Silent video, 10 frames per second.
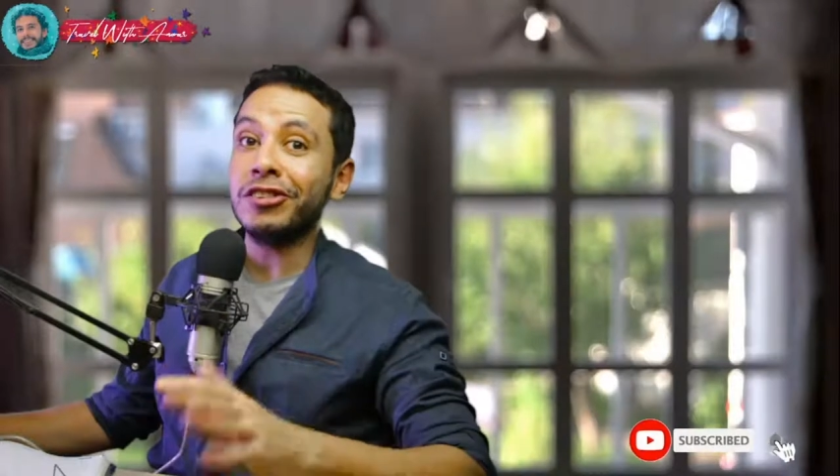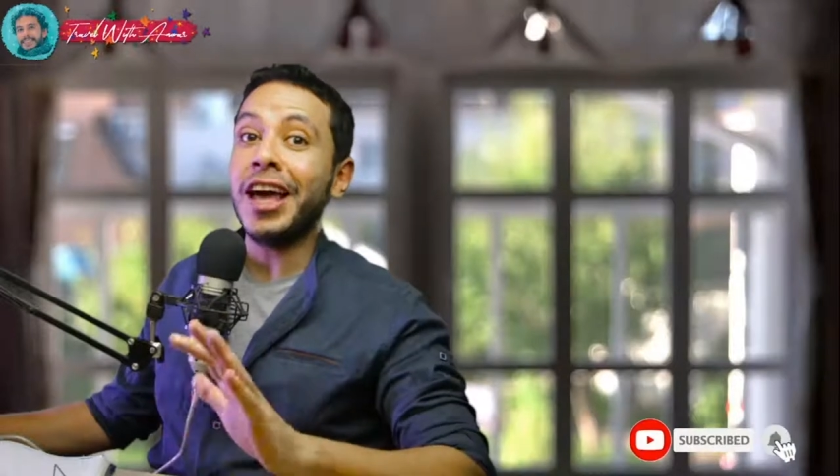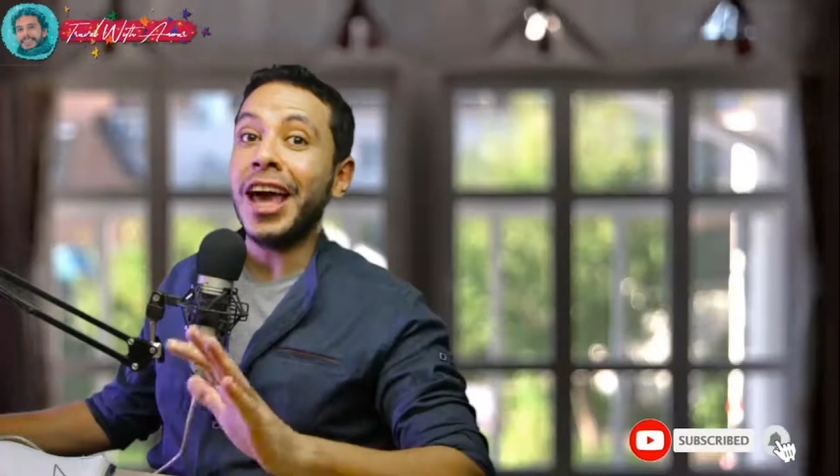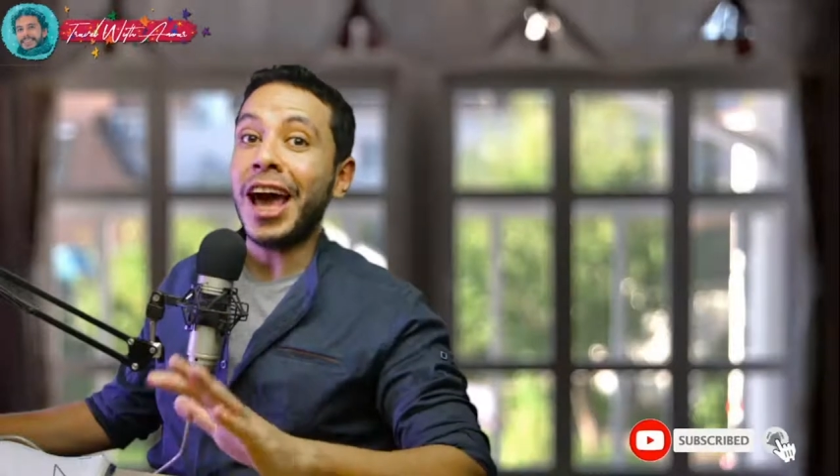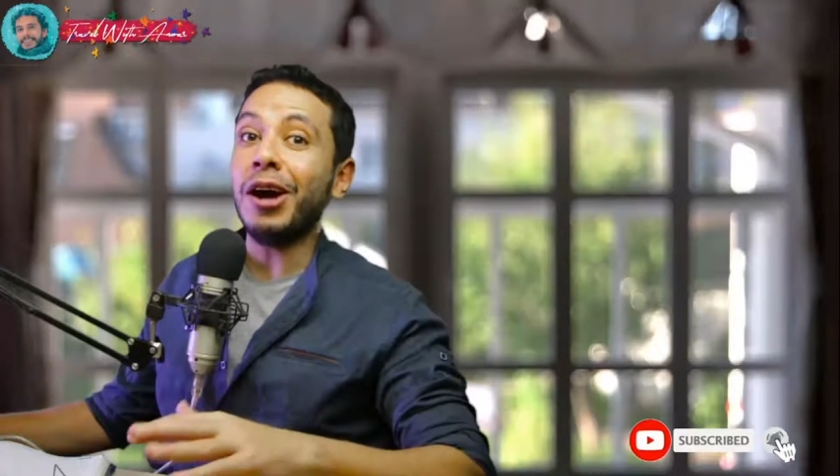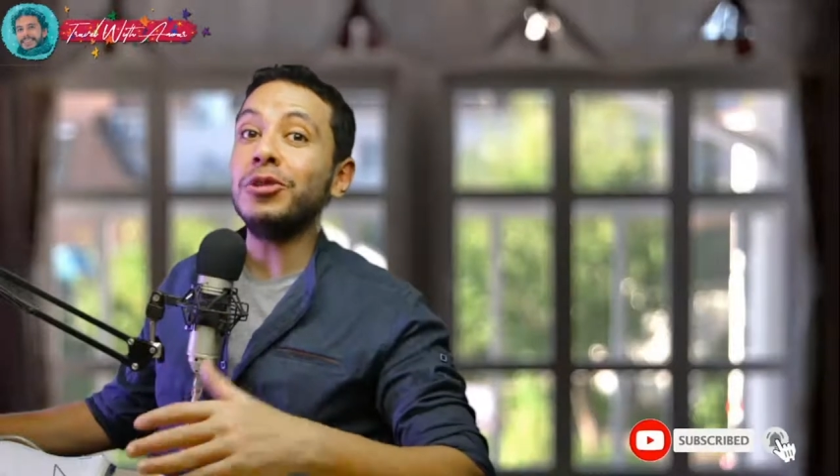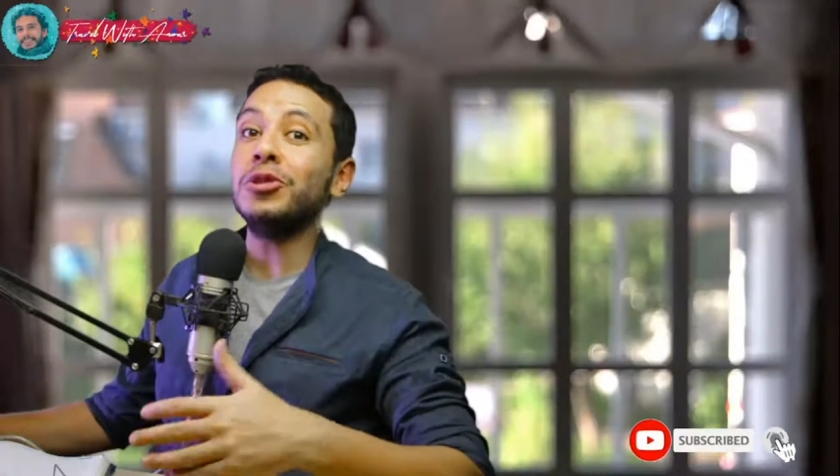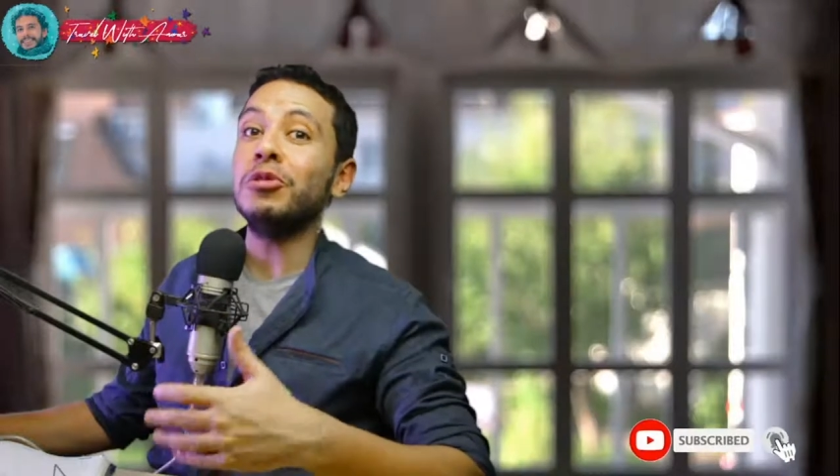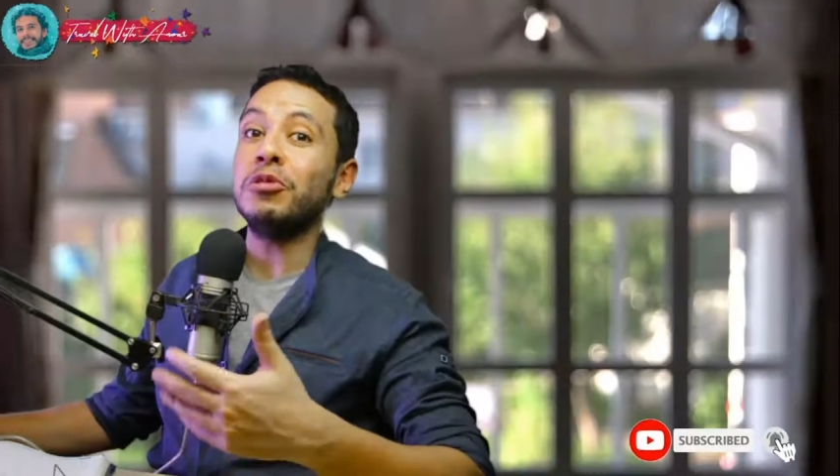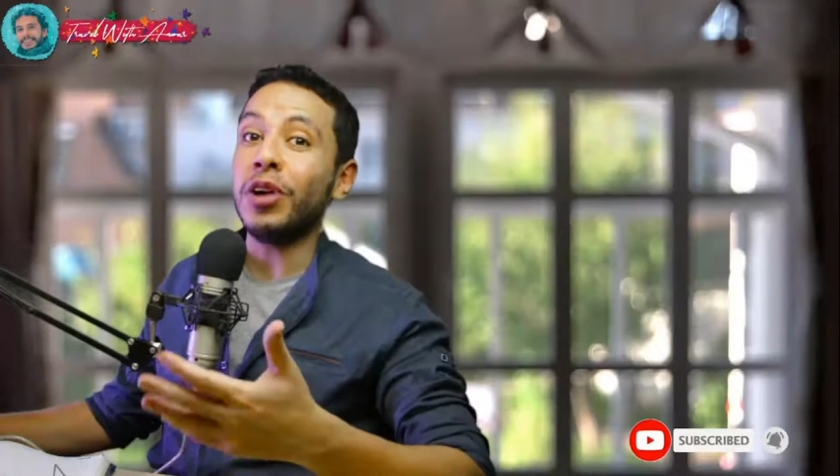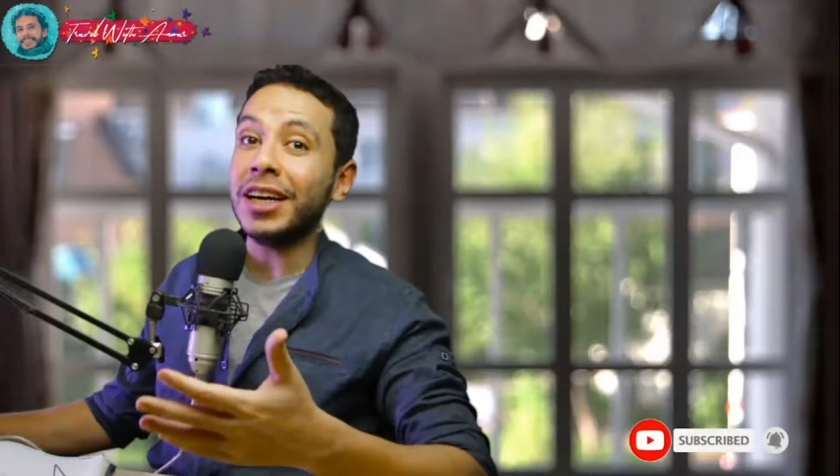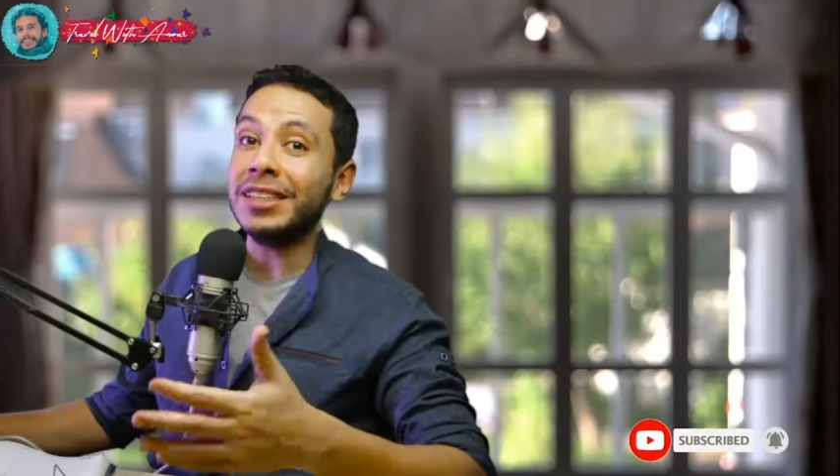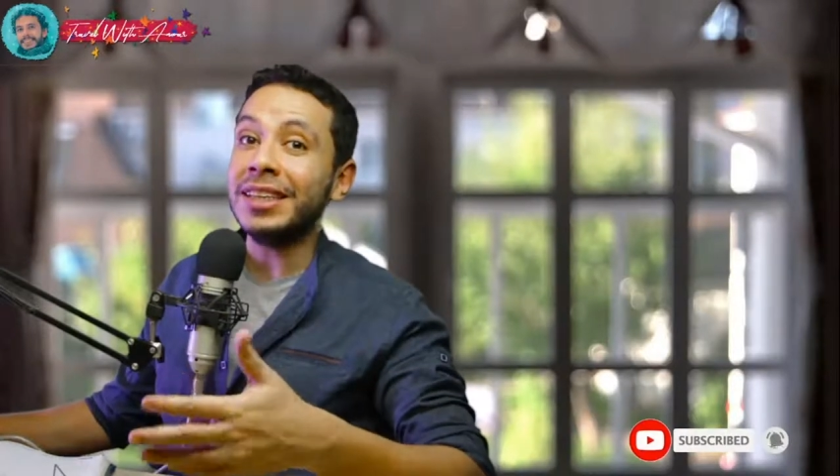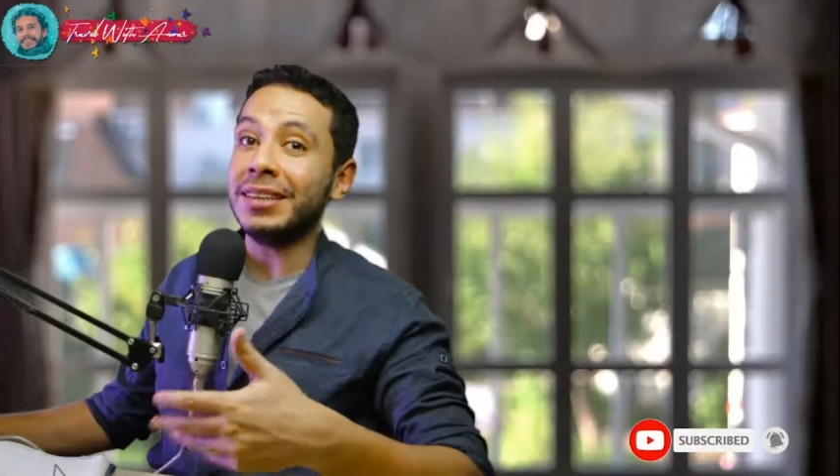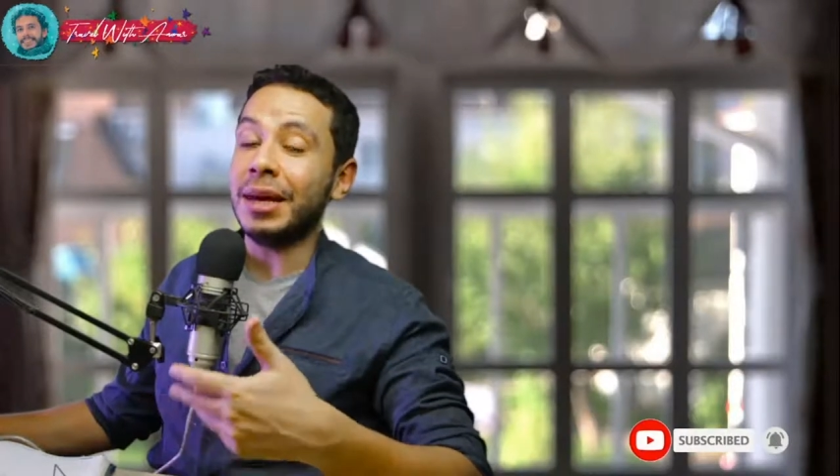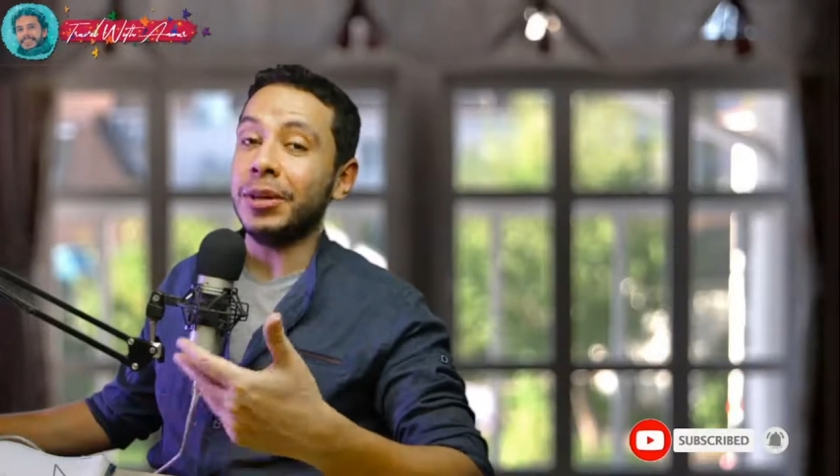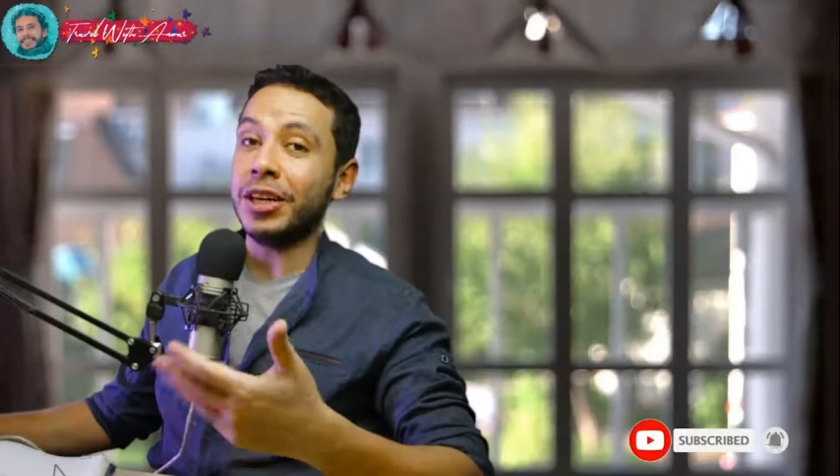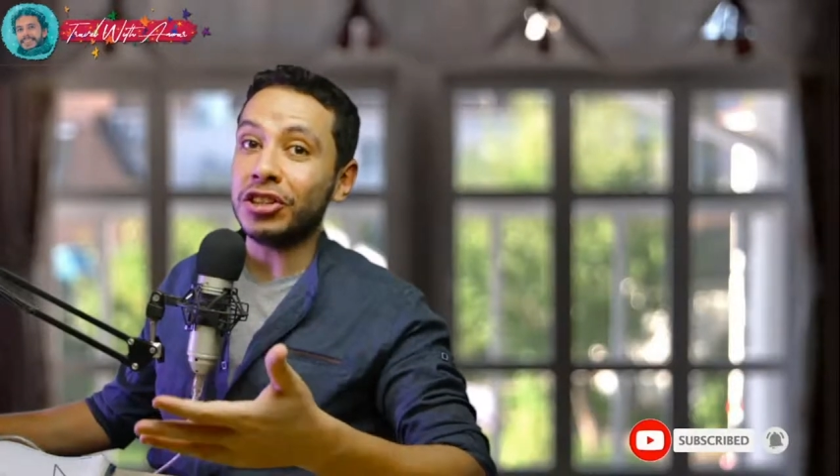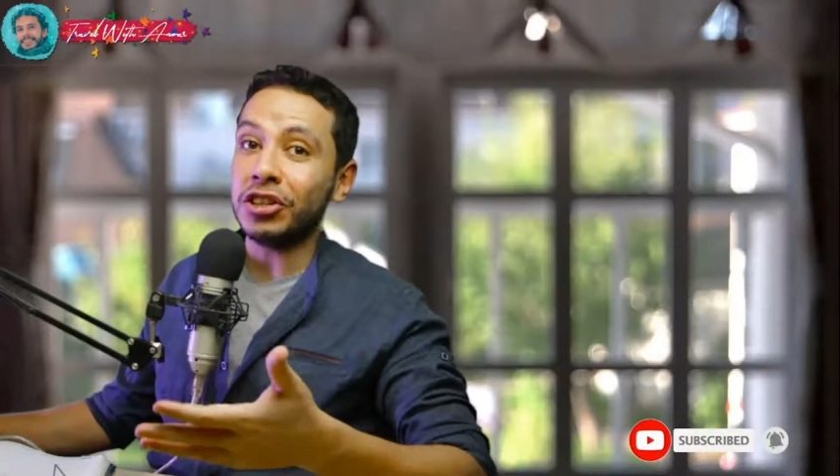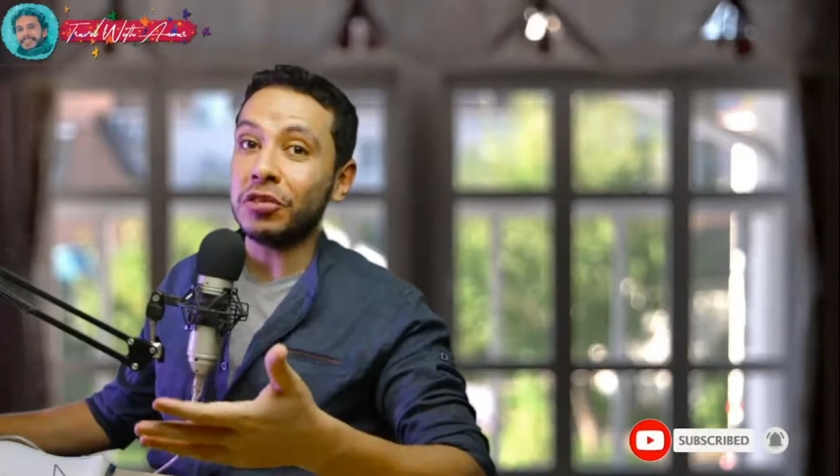how to find the
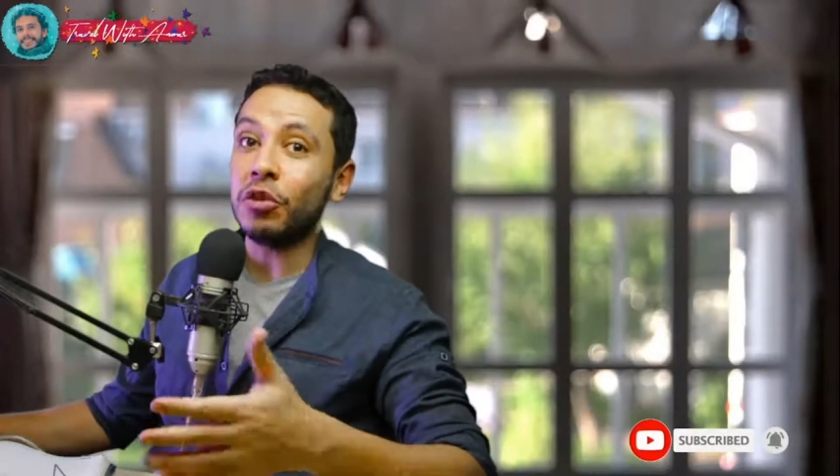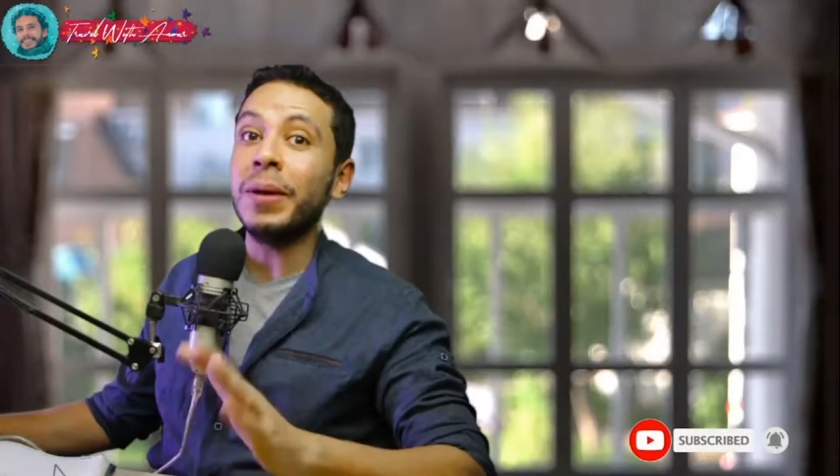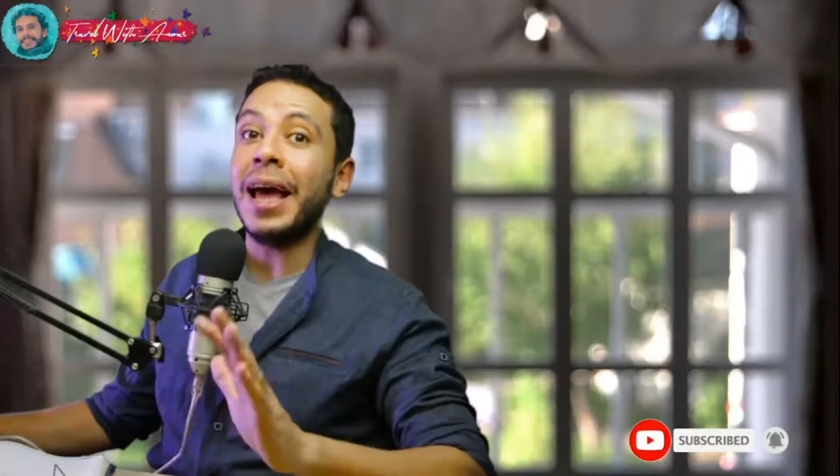application form